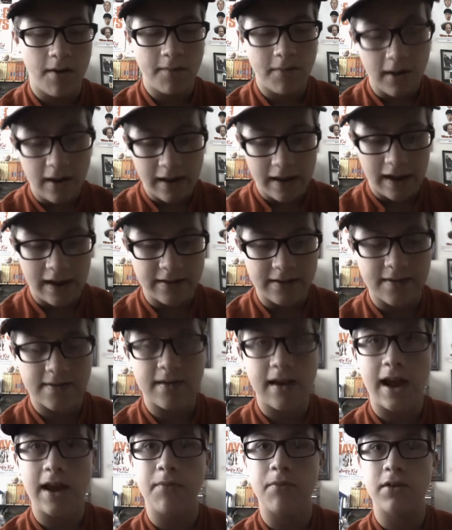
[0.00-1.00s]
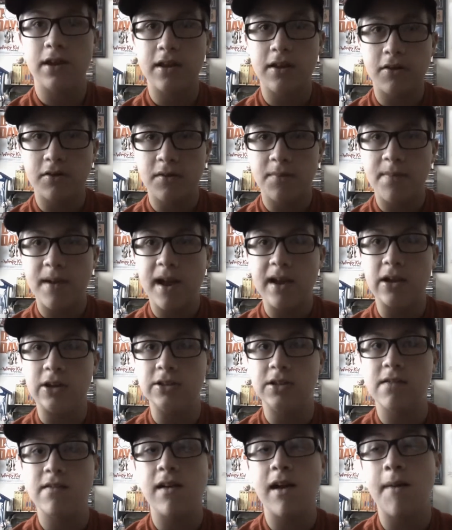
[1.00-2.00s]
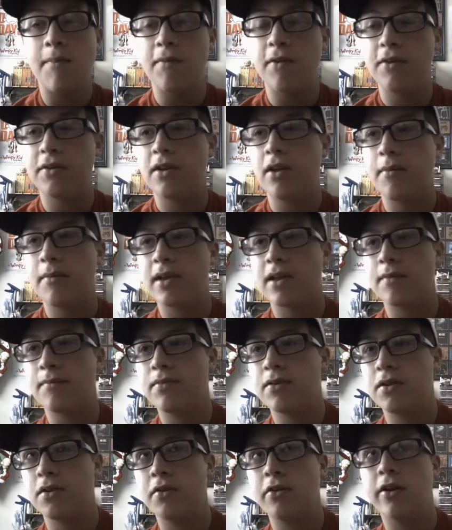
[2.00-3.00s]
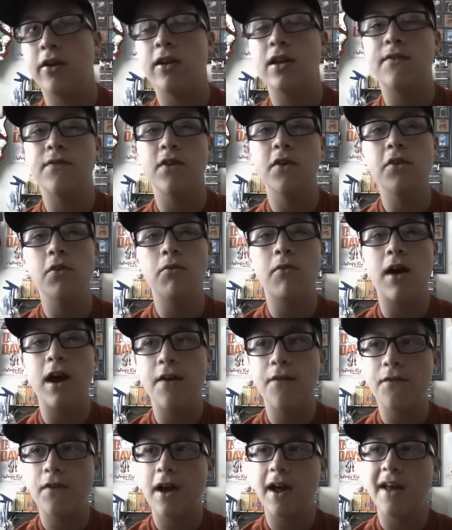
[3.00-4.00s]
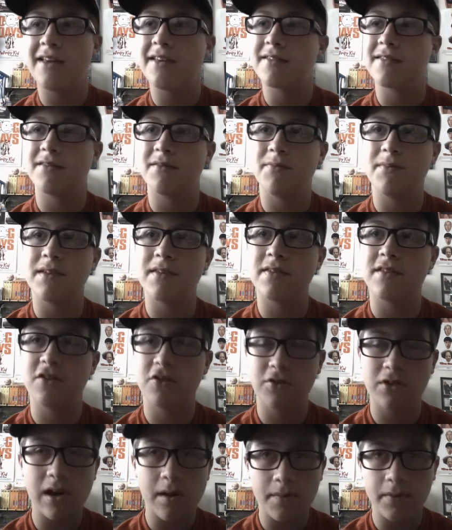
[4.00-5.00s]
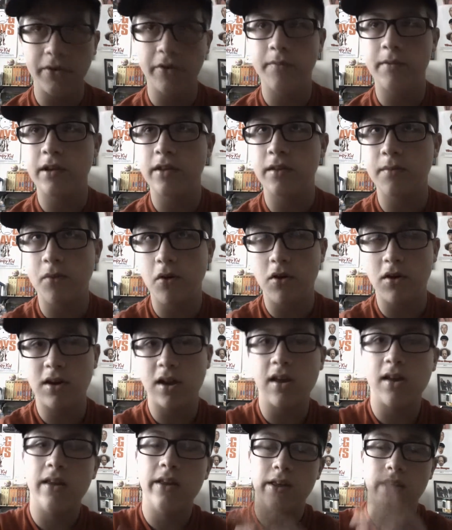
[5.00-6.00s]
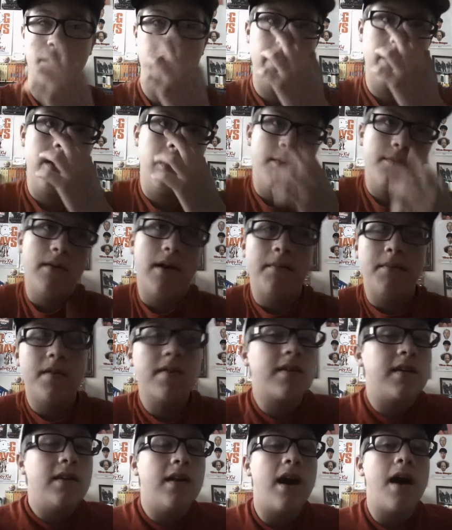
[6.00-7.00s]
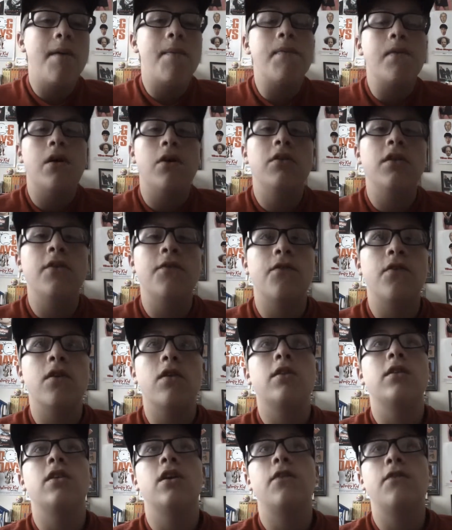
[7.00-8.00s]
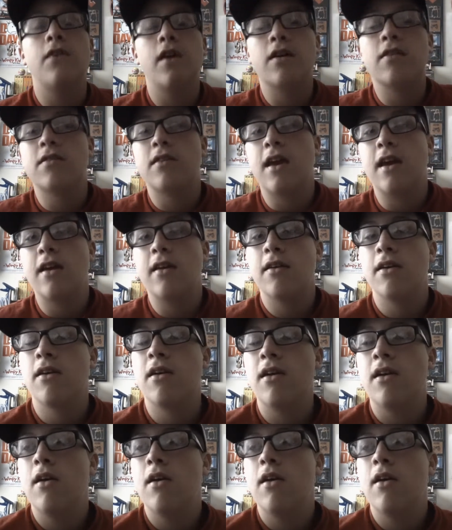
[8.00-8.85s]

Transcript: But I decided when I go to bed, I'll just upload it on my computer. Even though the Wi-Fi is going to be screwed up a little bit in the morning, I'm just going to upload it for, fuck's sake.